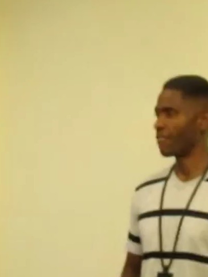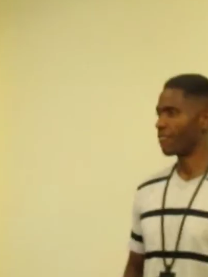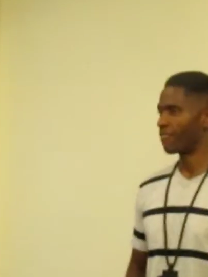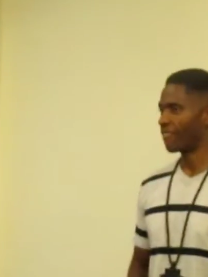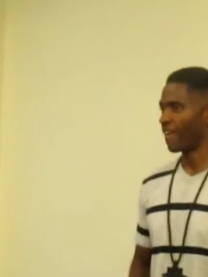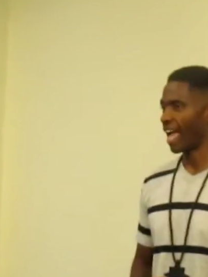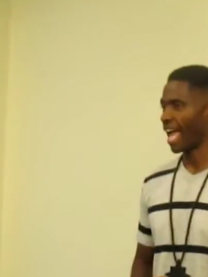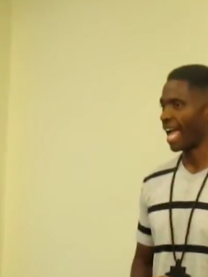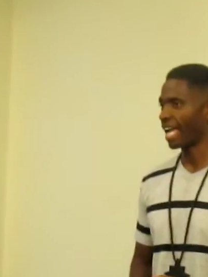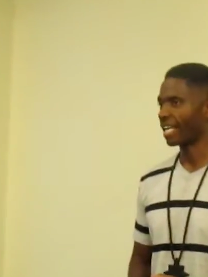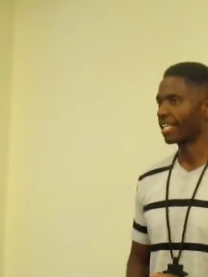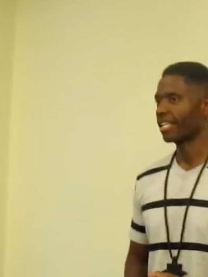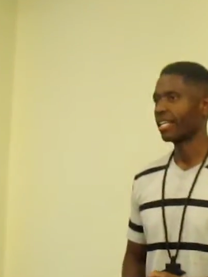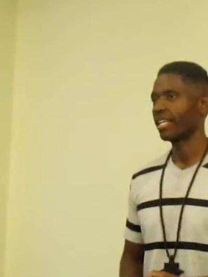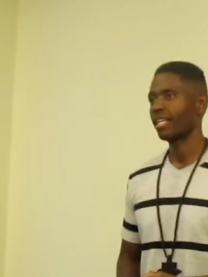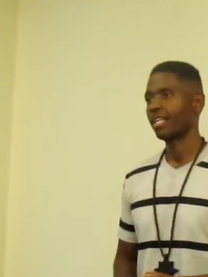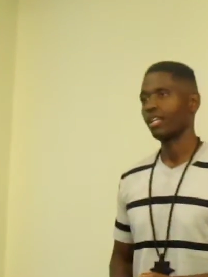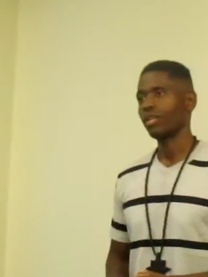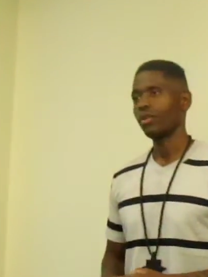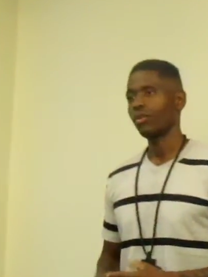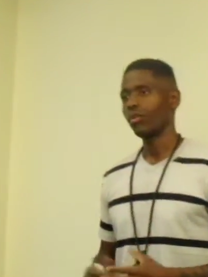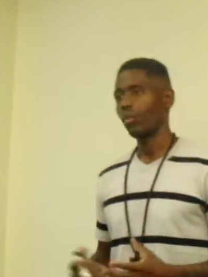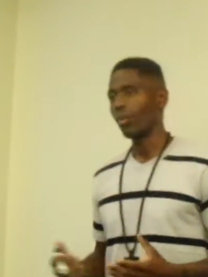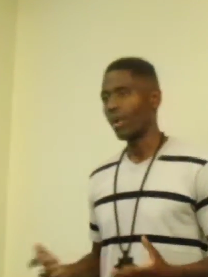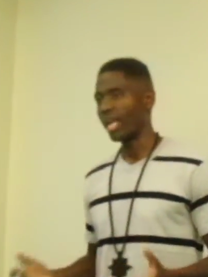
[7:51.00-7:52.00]
fact,
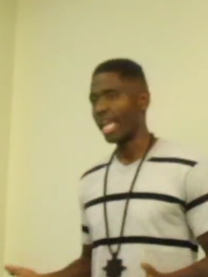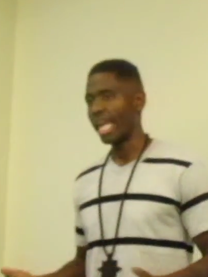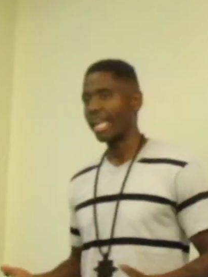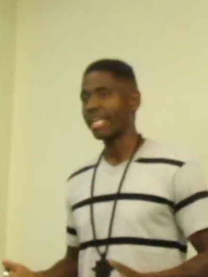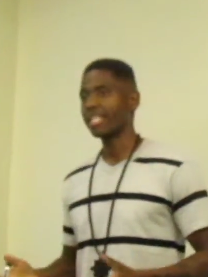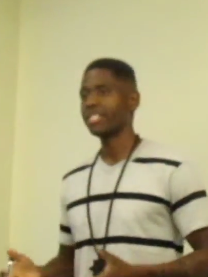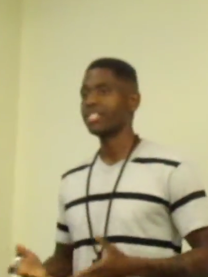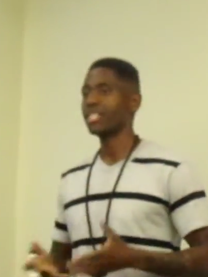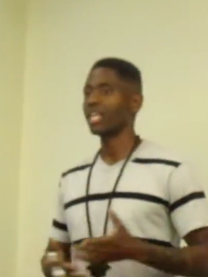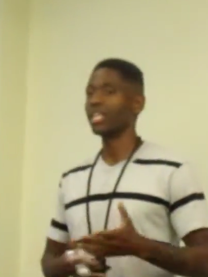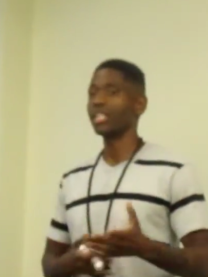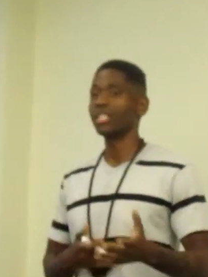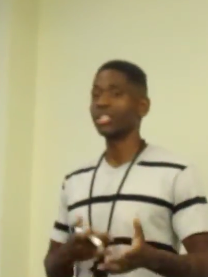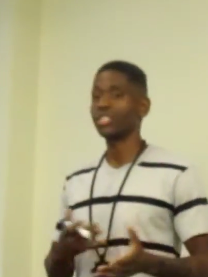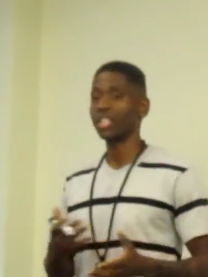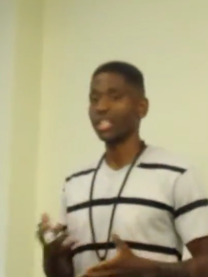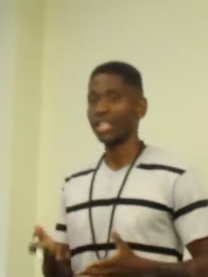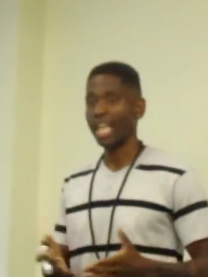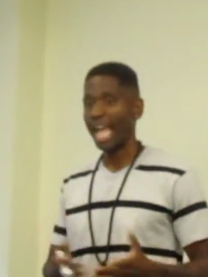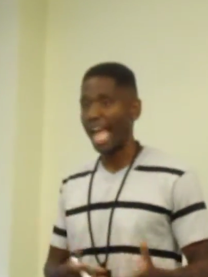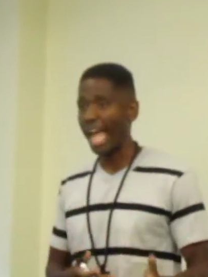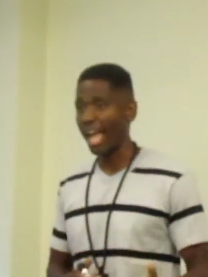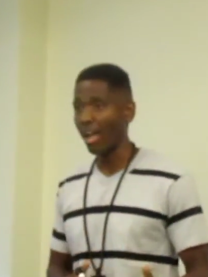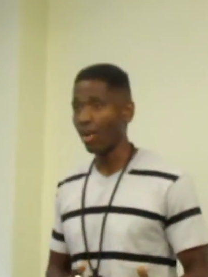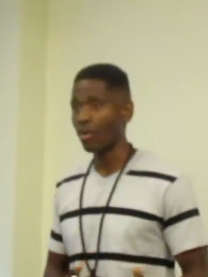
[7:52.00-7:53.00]
we had to sell each
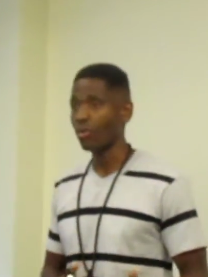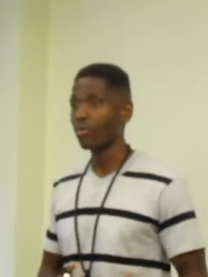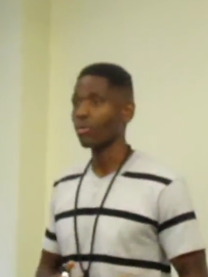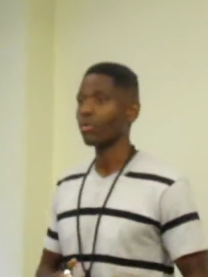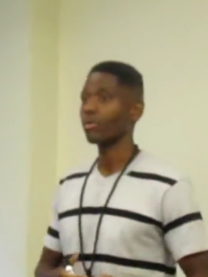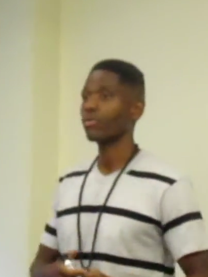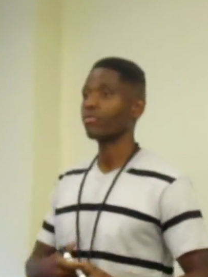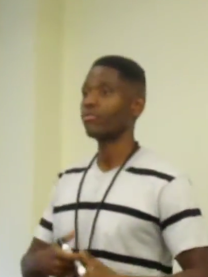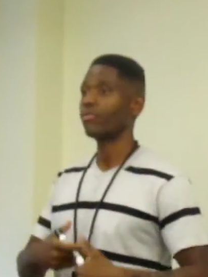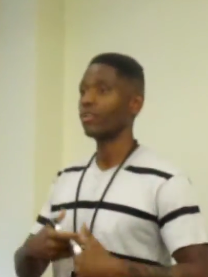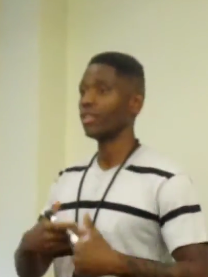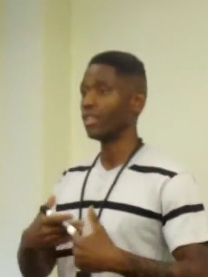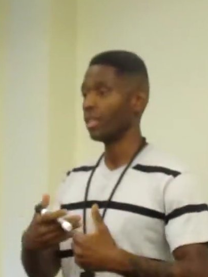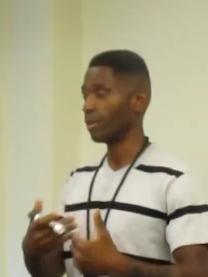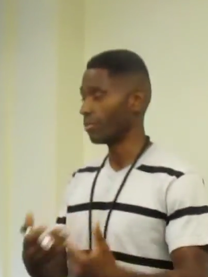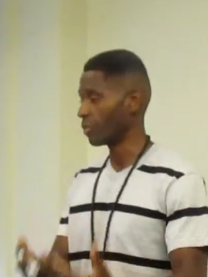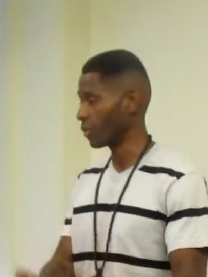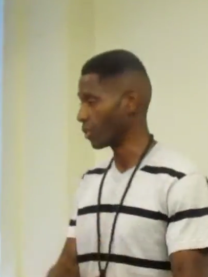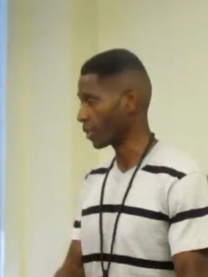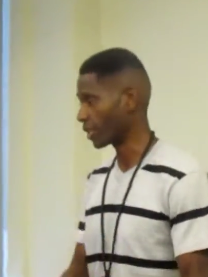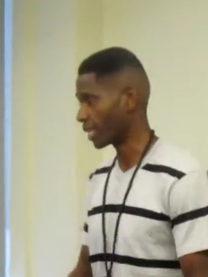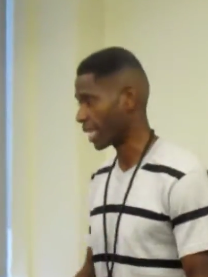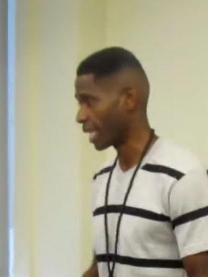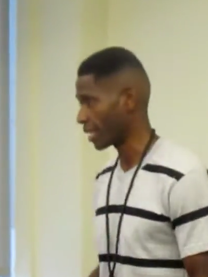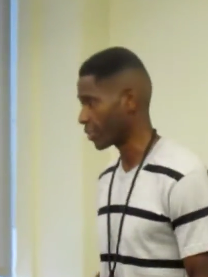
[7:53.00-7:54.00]
other out for them
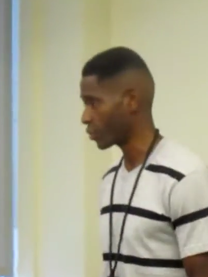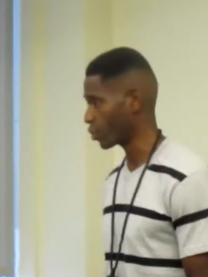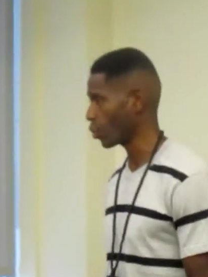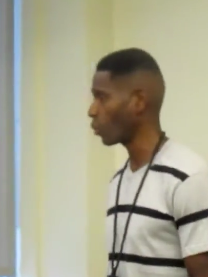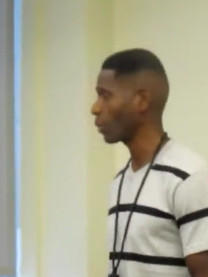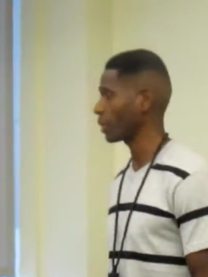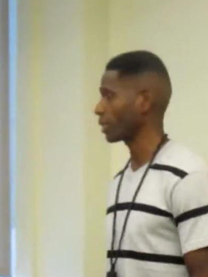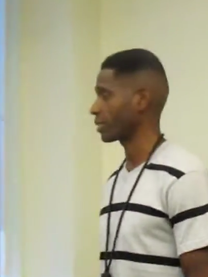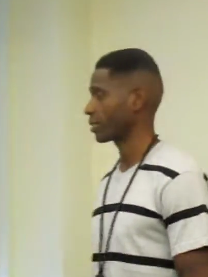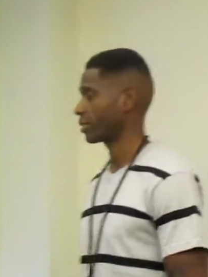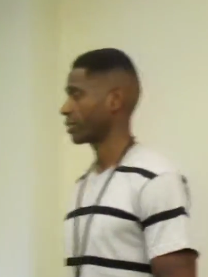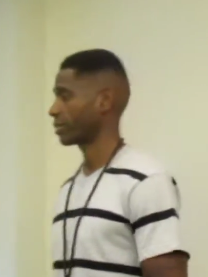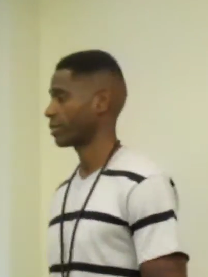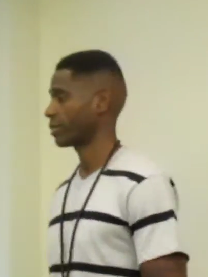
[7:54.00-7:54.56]
to get to us.